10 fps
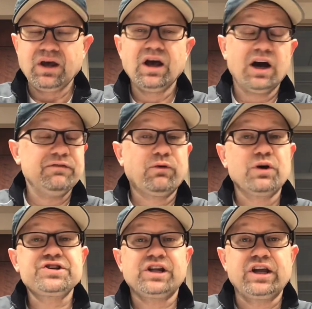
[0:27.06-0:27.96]

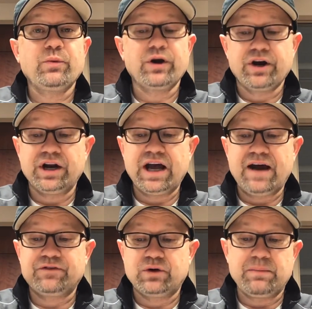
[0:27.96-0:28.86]
Unfortunately, we're going to
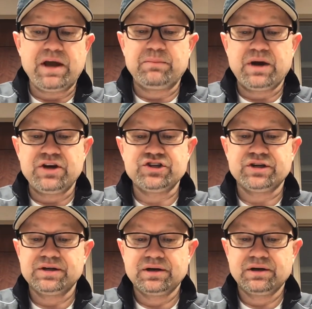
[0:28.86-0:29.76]
have to remain
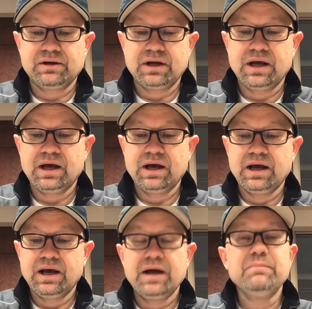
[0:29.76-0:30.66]
patient.
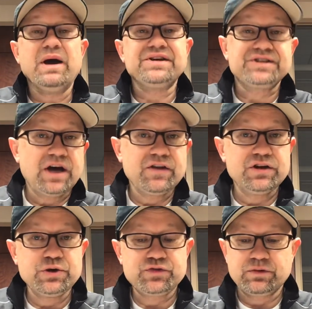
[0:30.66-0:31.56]
Based on the
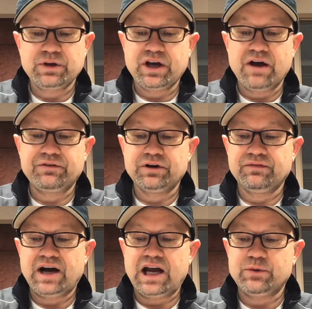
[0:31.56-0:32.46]
news from the governor of
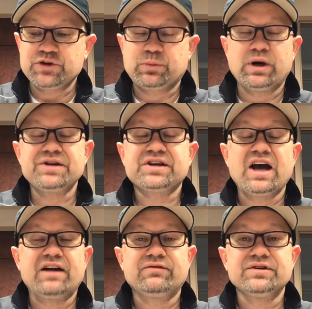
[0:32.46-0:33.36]
Iowa's press
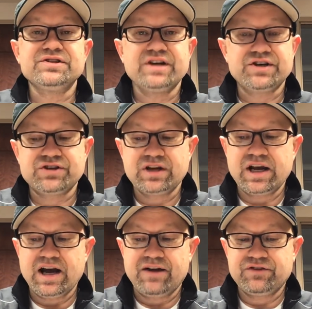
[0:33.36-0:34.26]
conference yesterday
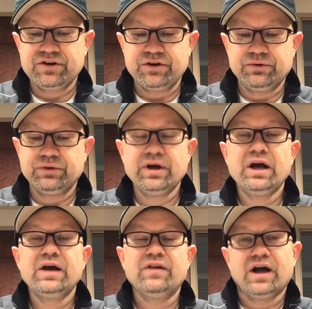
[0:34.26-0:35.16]
afternoon,
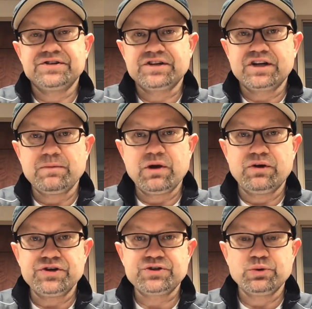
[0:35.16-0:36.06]
the Hudson Community
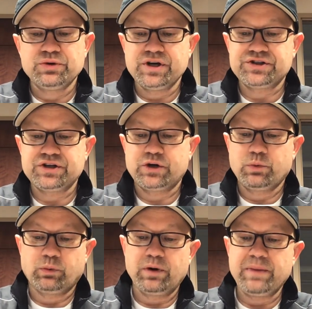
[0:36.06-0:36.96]
School District will
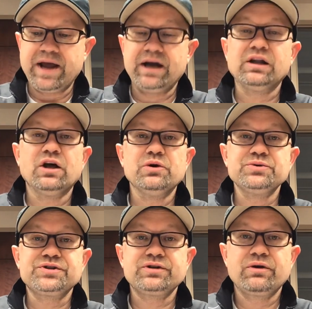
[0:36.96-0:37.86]
remain
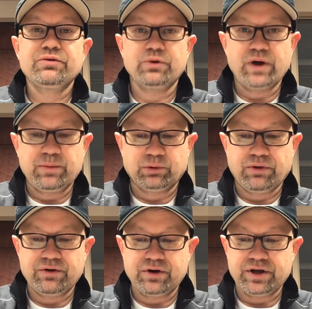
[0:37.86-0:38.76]
closed through April
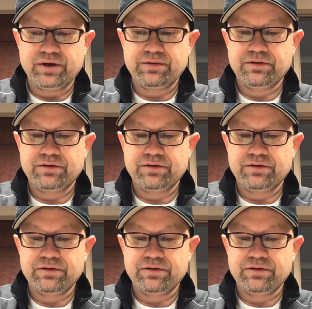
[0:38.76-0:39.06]
30th.